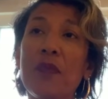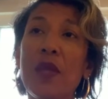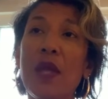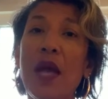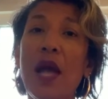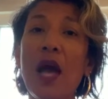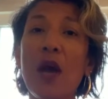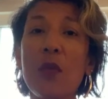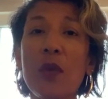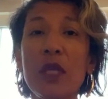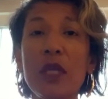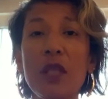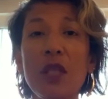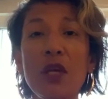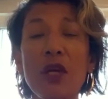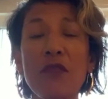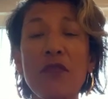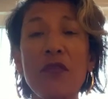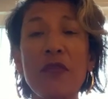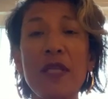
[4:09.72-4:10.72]
how we
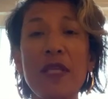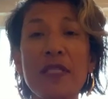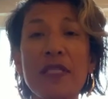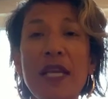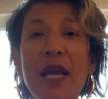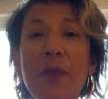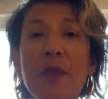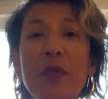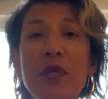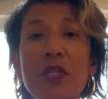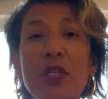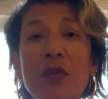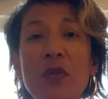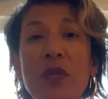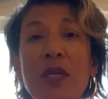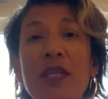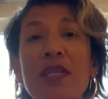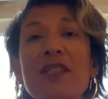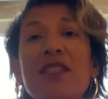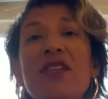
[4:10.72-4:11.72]
look for these
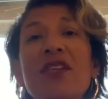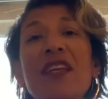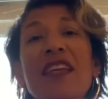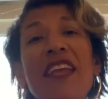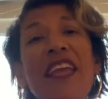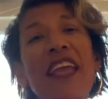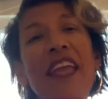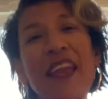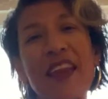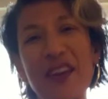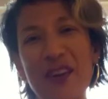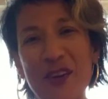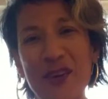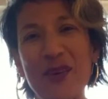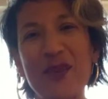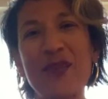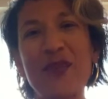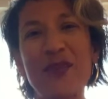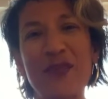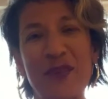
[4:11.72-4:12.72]
opportunities to care
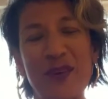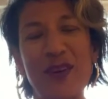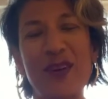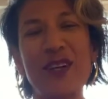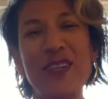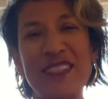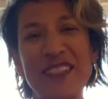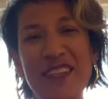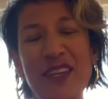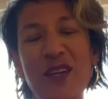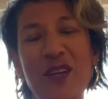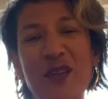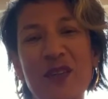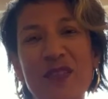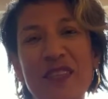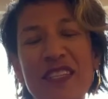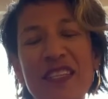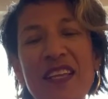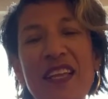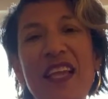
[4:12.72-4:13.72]
for
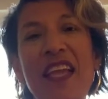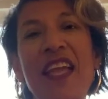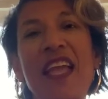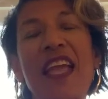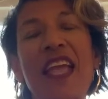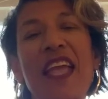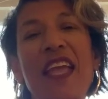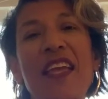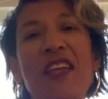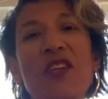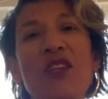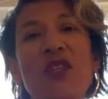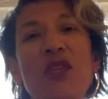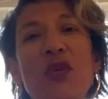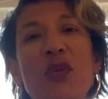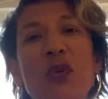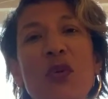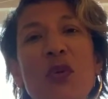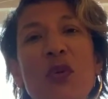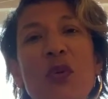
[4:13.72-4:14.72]
ourselves and
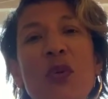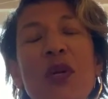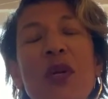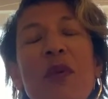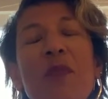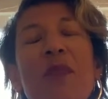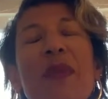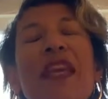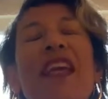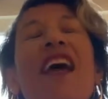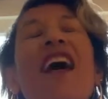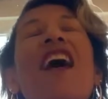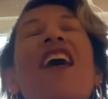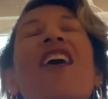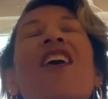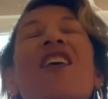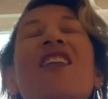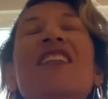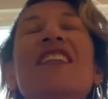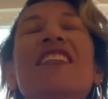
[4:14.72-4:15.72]
to be
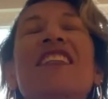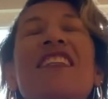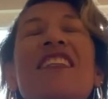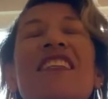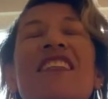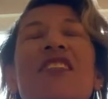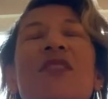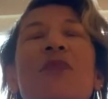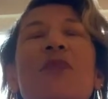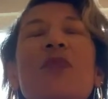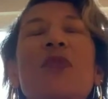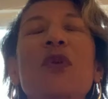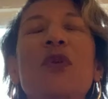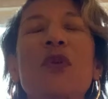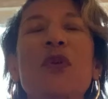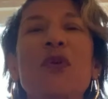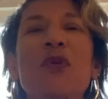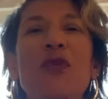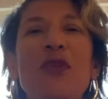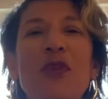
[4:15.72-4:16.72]
held in this
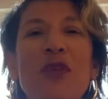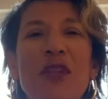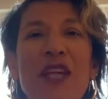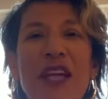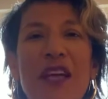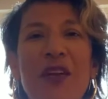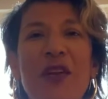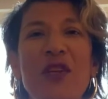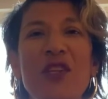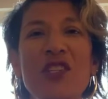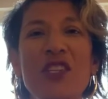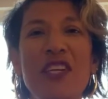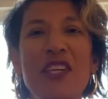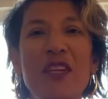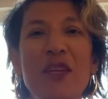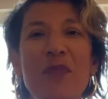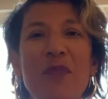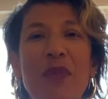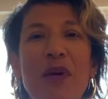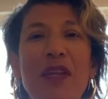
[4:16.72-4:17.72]
beautiful energy and
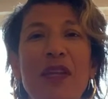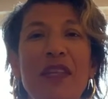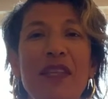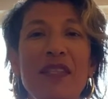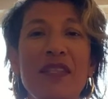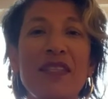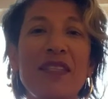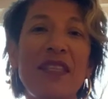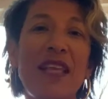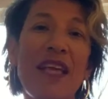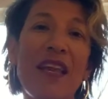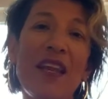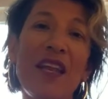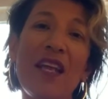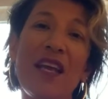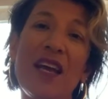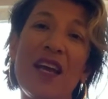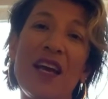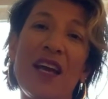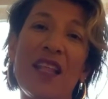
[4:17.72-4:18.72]
abundance that
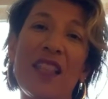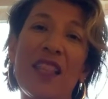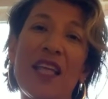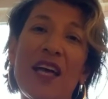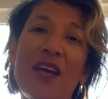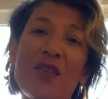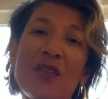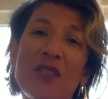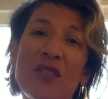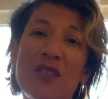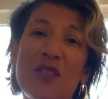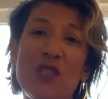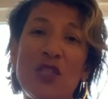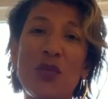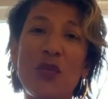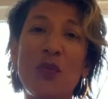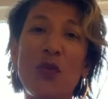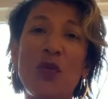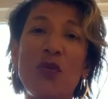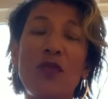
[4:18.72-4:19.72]
allows us to
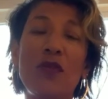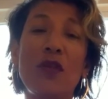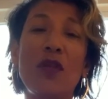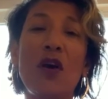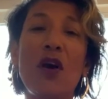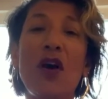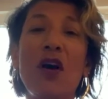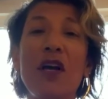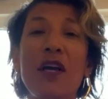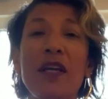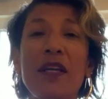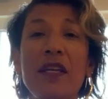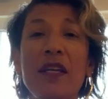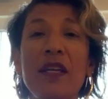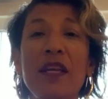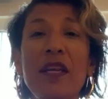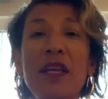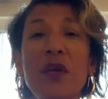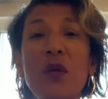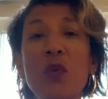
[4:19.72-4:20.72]
move along and
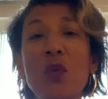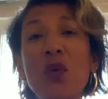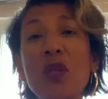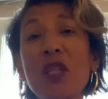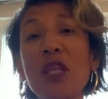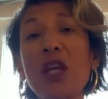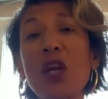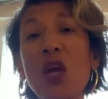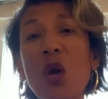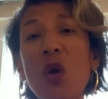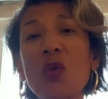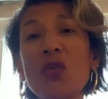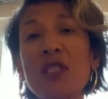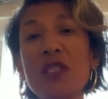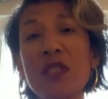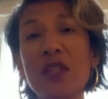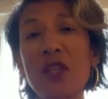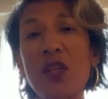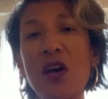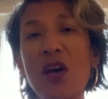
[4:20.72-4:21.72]
really coast
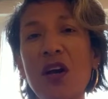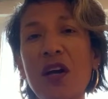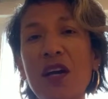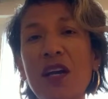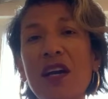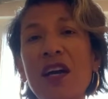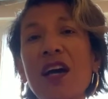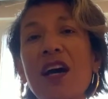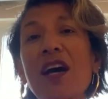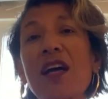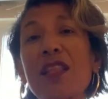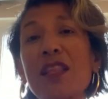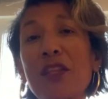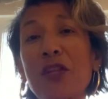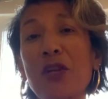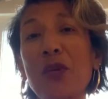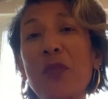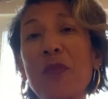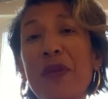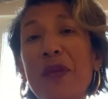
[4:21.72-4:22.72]
along a
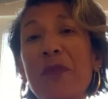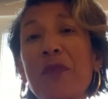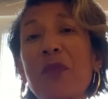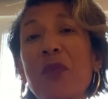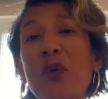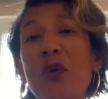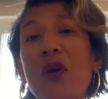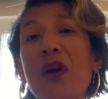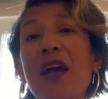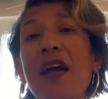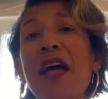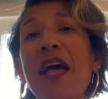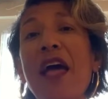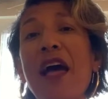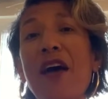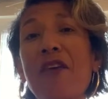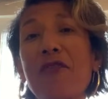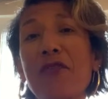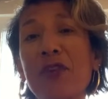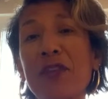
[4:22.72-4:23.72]
little bit more
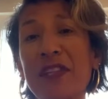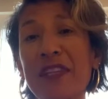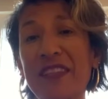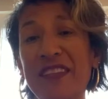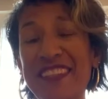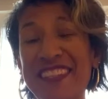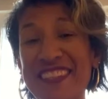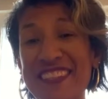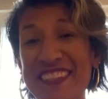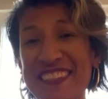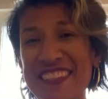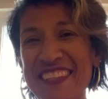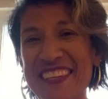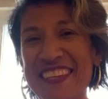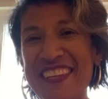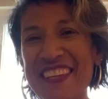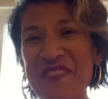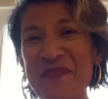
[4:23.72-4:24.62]
effortlessly.